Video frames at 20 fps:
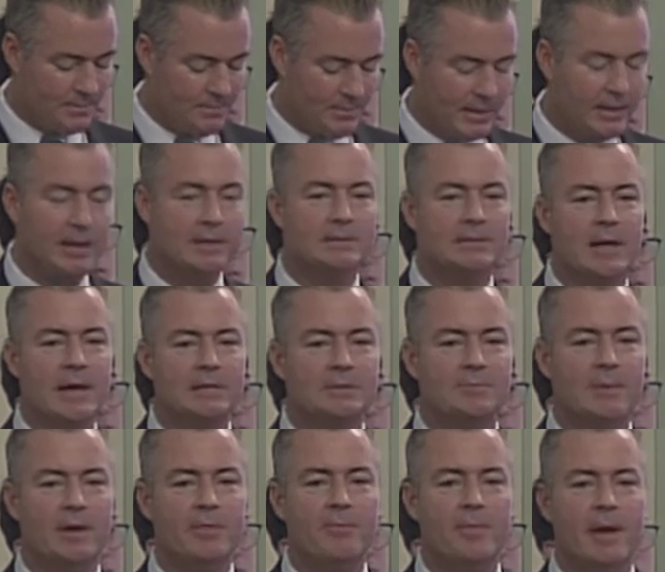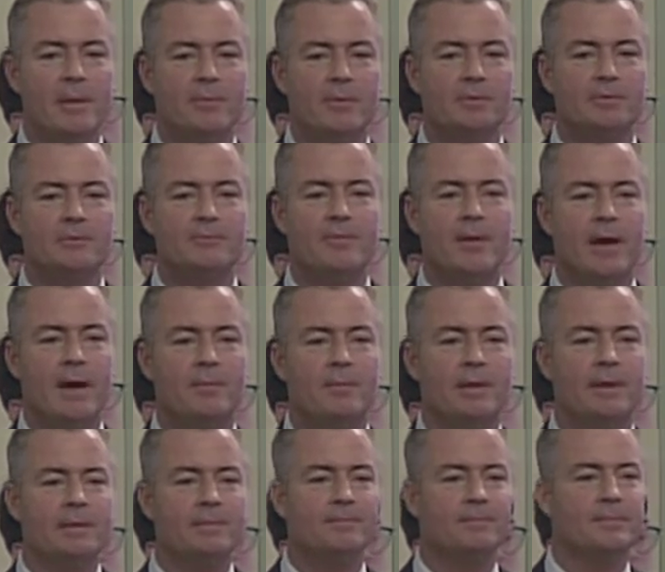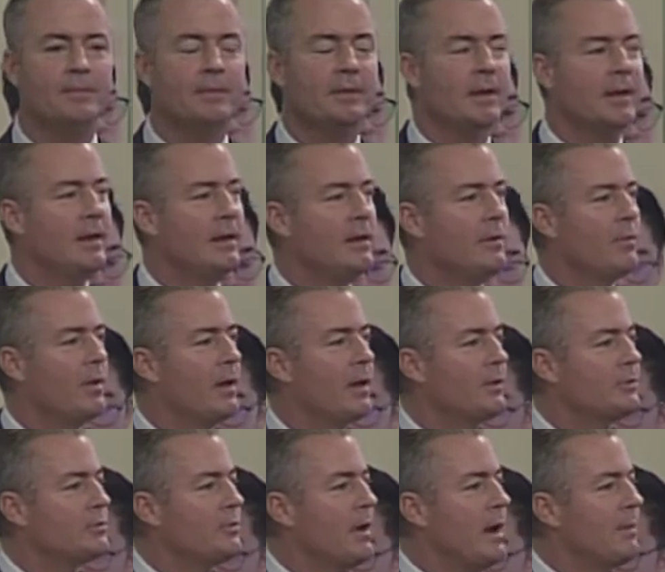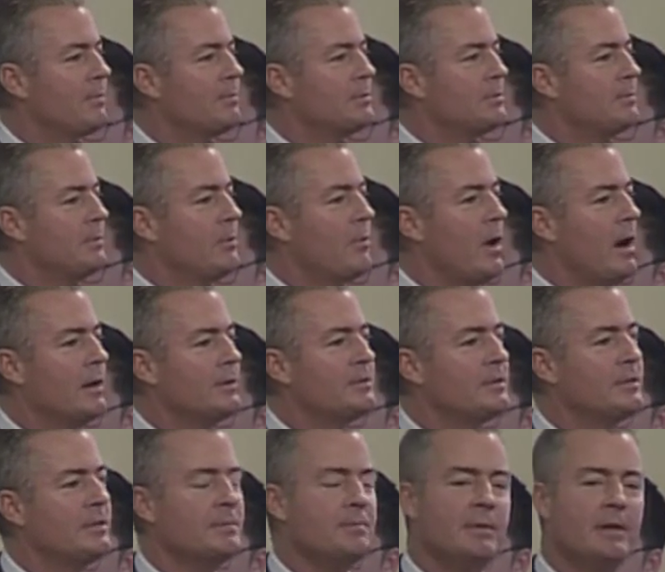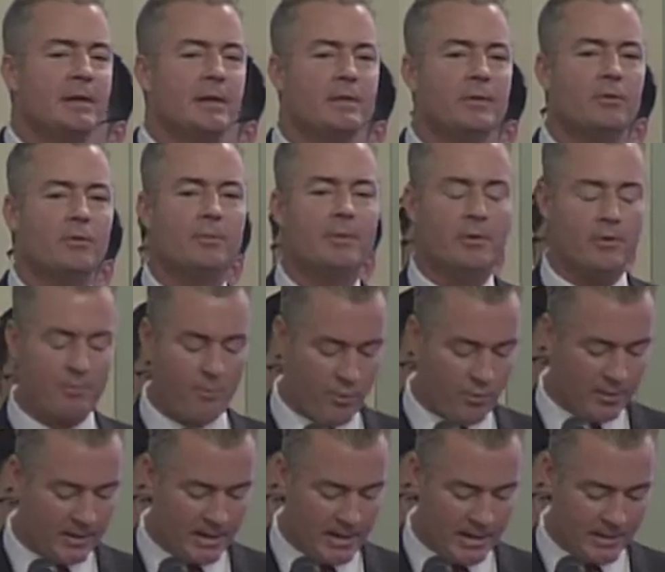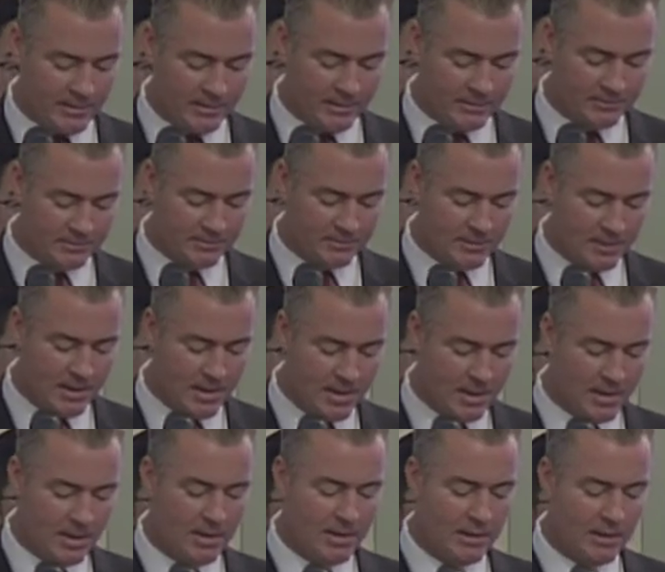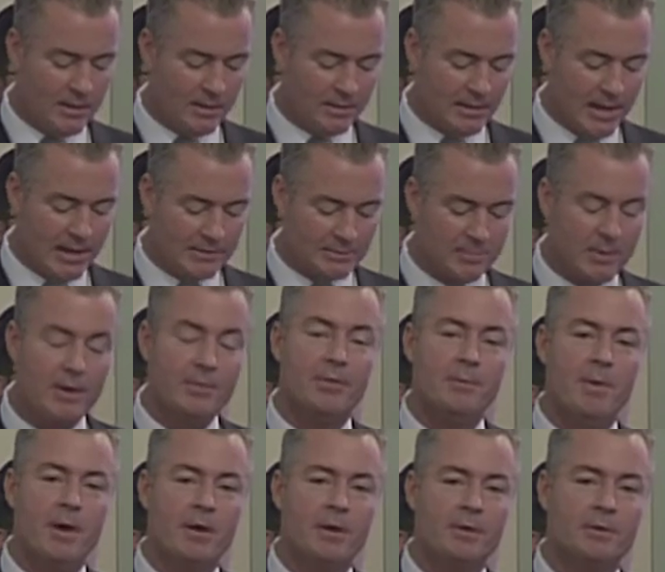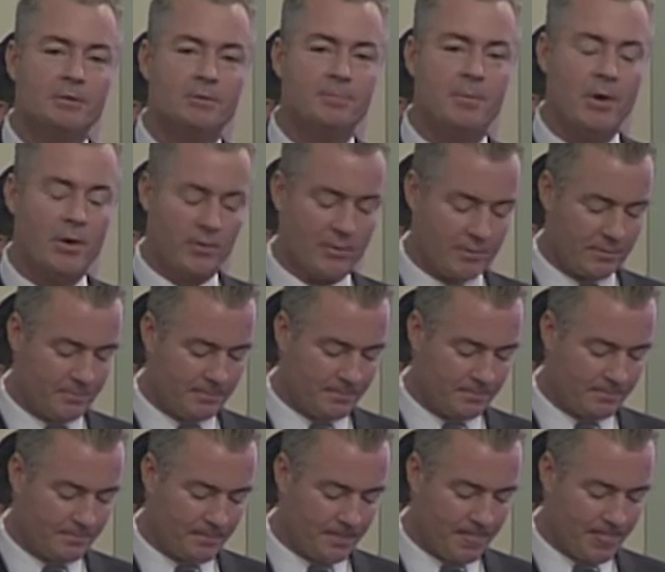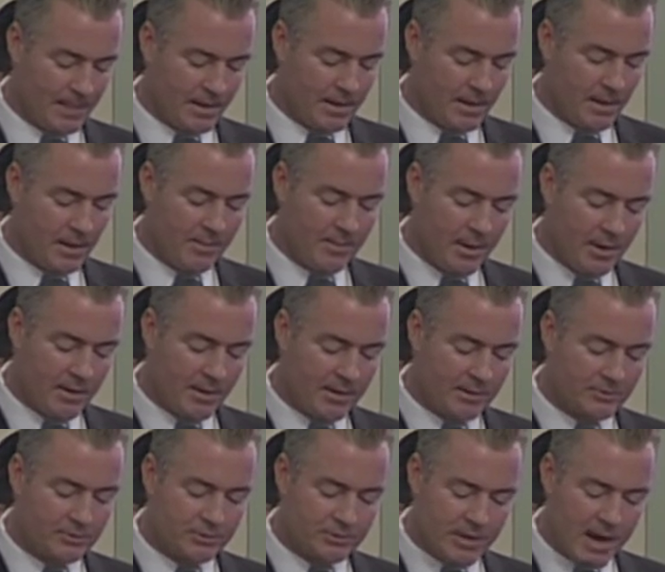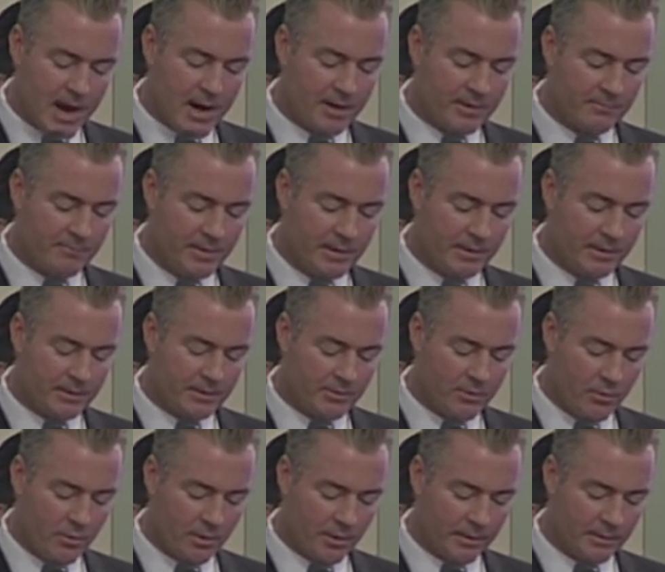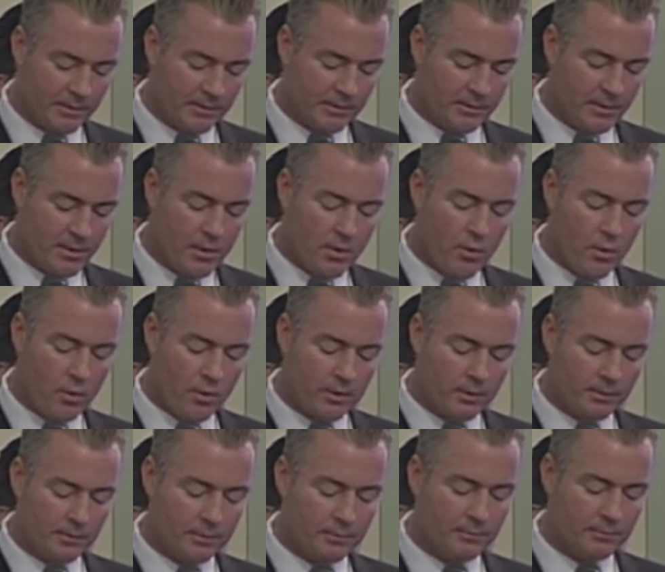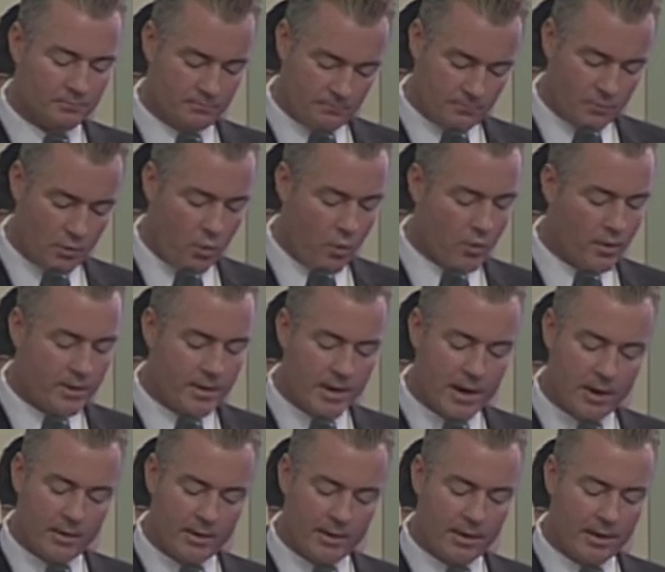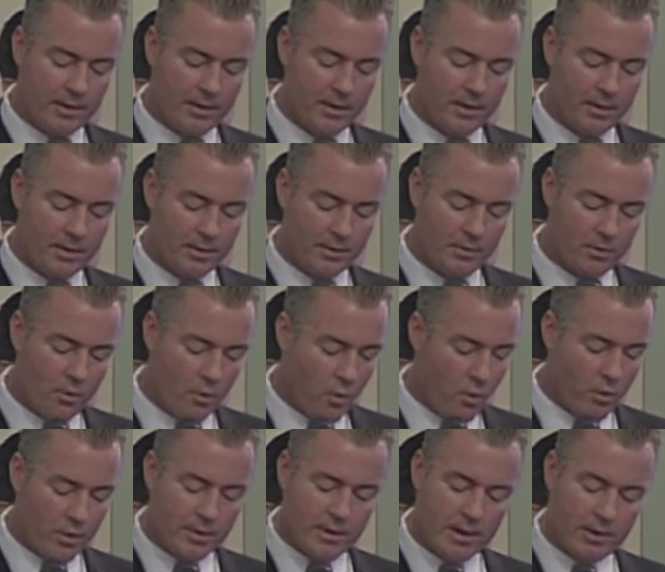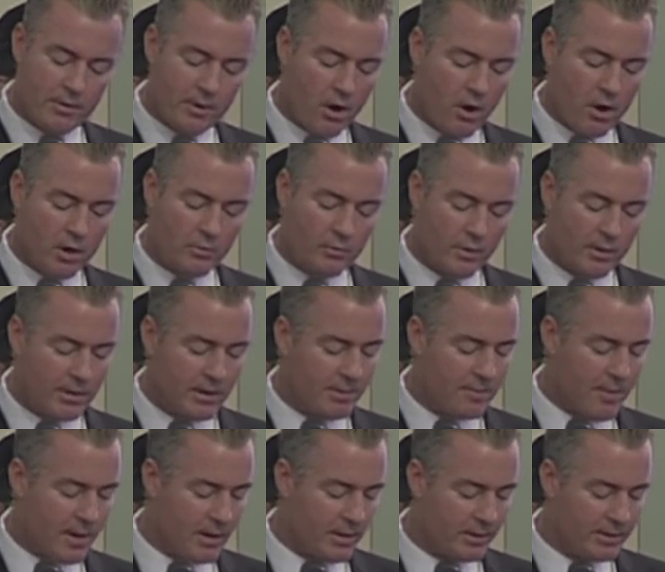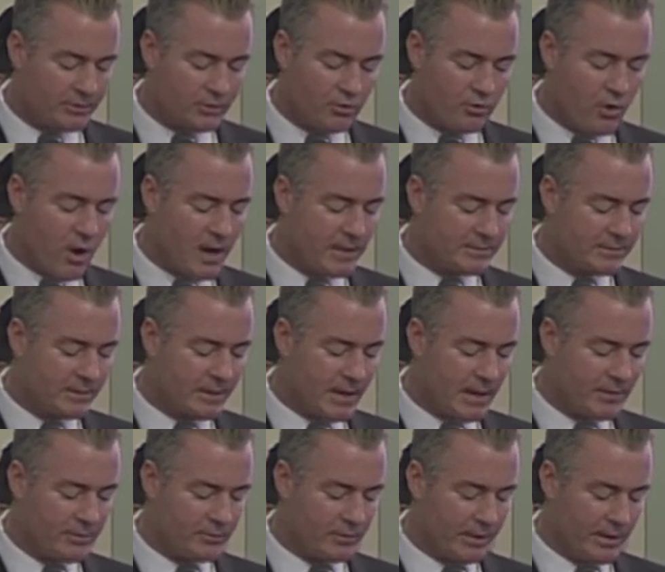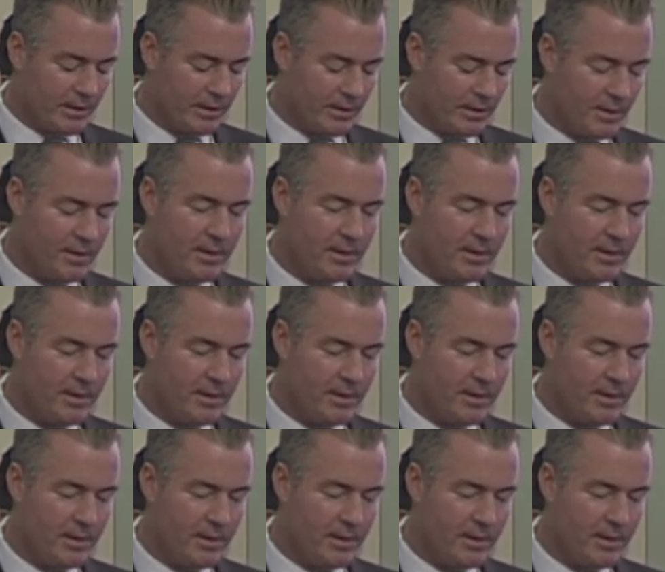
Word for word: Because last month, members and family, and anyone else who happens to be watching and the media that will be reporting on this, last month America spoke. Americans are tired of being ignored. 30 or seconds, 30 ordinary, seconds, Mr. Allen. Ordinary, hardworking Americans across the country